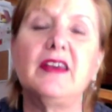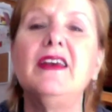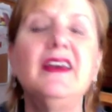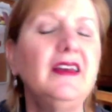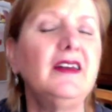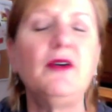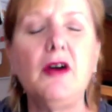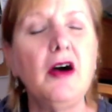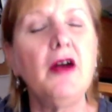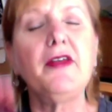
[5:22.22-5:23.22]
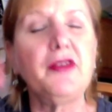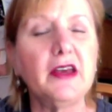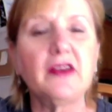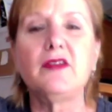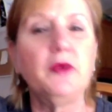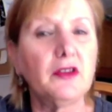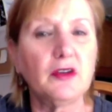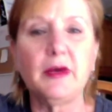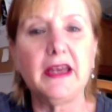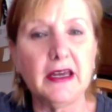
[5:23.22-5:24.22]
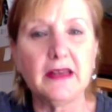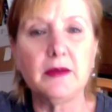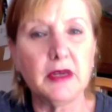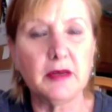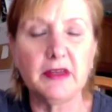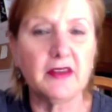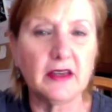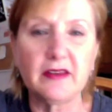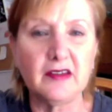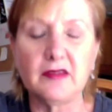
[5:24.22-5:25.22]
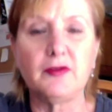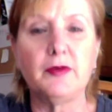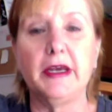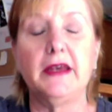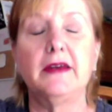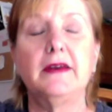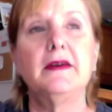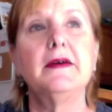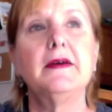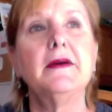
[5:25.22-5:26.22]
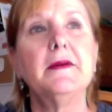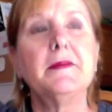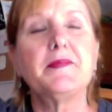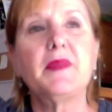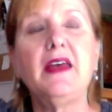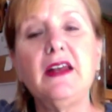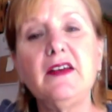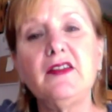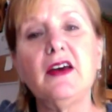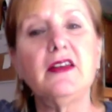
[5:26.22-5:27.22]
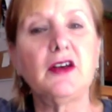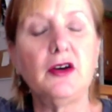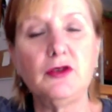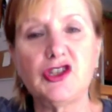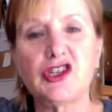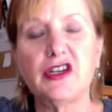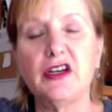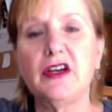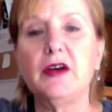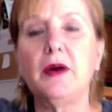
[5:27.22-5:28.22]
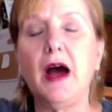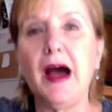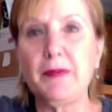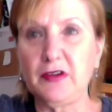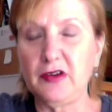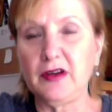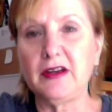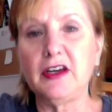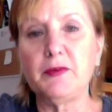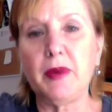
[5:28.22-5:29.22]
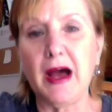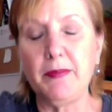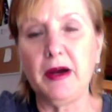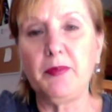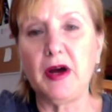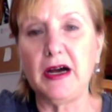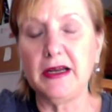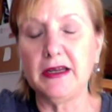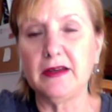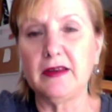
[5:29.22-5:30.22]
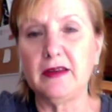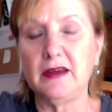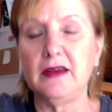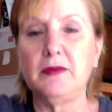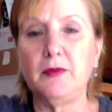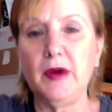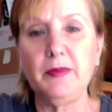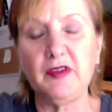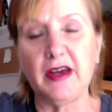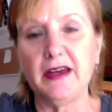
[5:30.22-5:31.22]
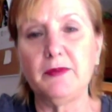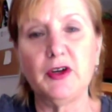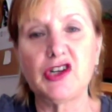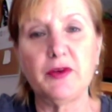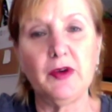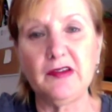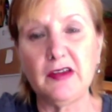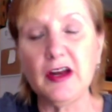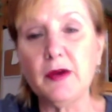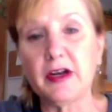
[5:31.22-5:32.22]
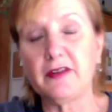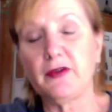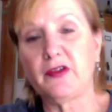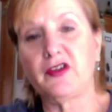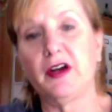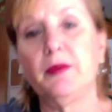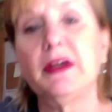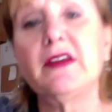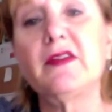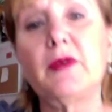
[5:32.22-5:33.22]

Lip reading: And I started thinking, I wish I had found something I could have done in the fitness industry. But, you know, I'm so much older now, and that's really a young person's thing. You know, all the things that went through my head that made me think this isn't for me.